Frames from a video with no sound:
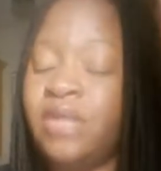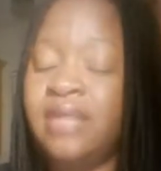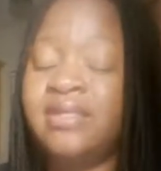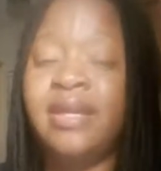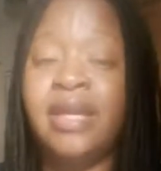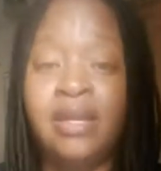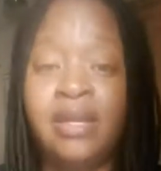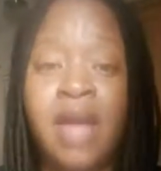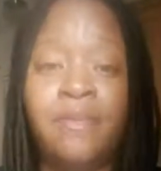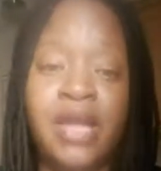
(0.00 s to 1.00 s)
to end
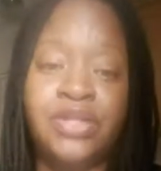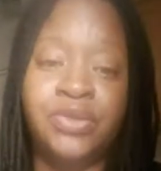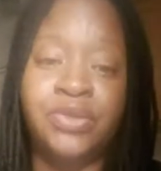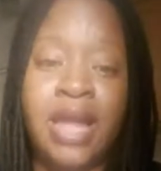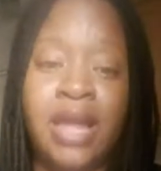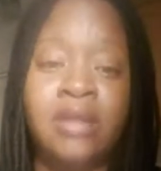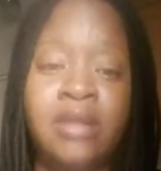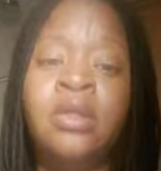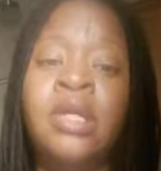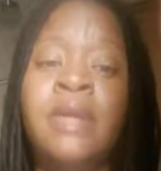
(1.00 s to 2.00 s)
my Patreon
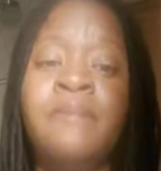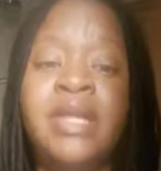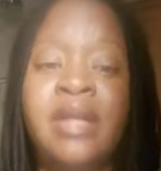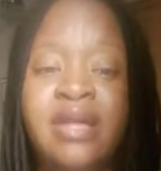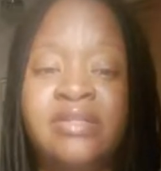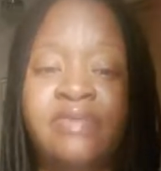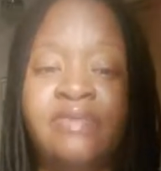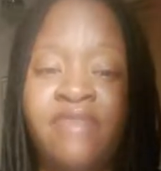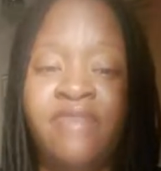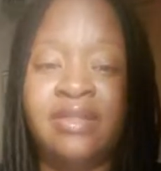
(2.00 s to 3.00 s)
because of the
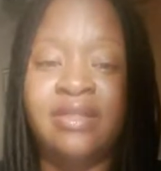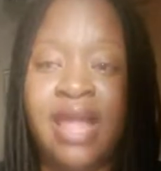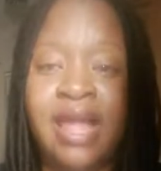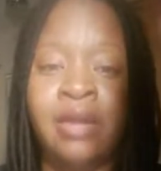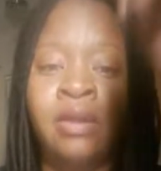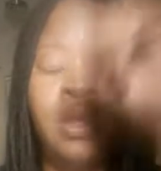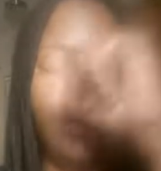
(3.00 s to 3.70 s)
fact that